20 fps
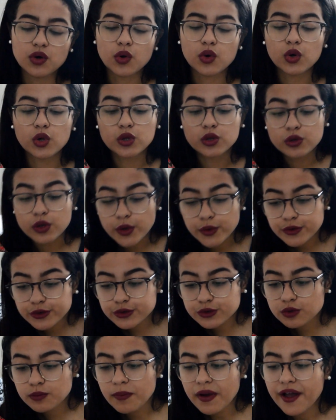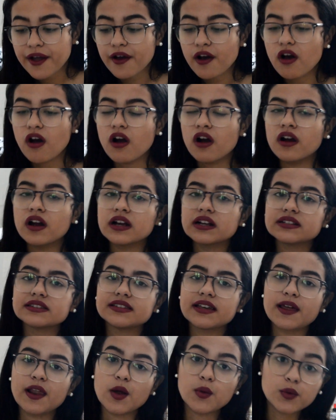close to my heart,
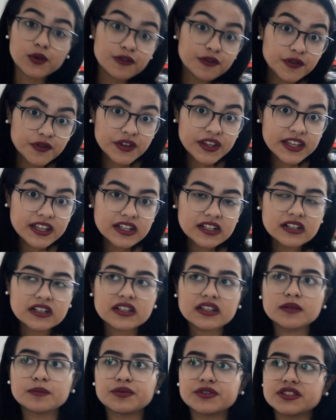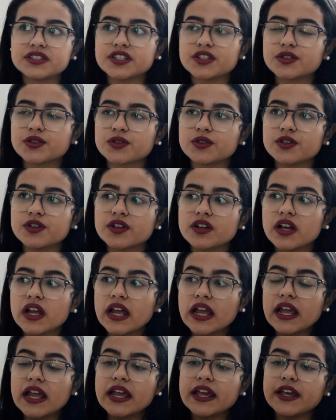that I would feel in particular.
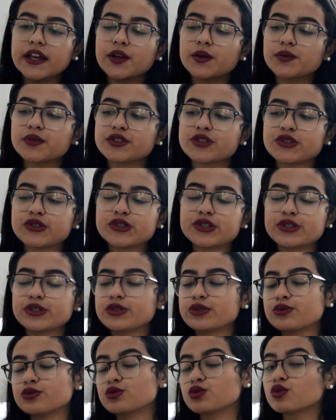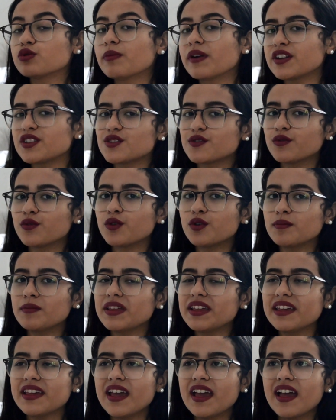It was just too much for
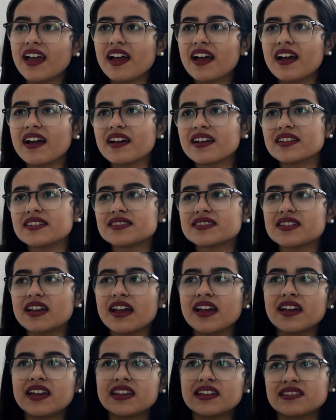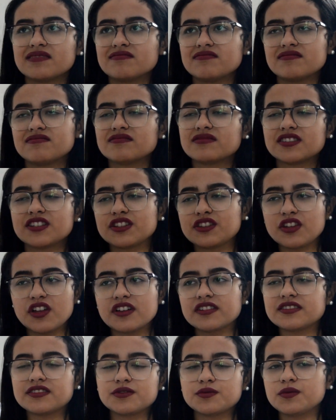me, and I did
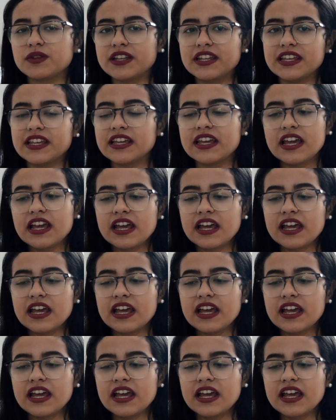not really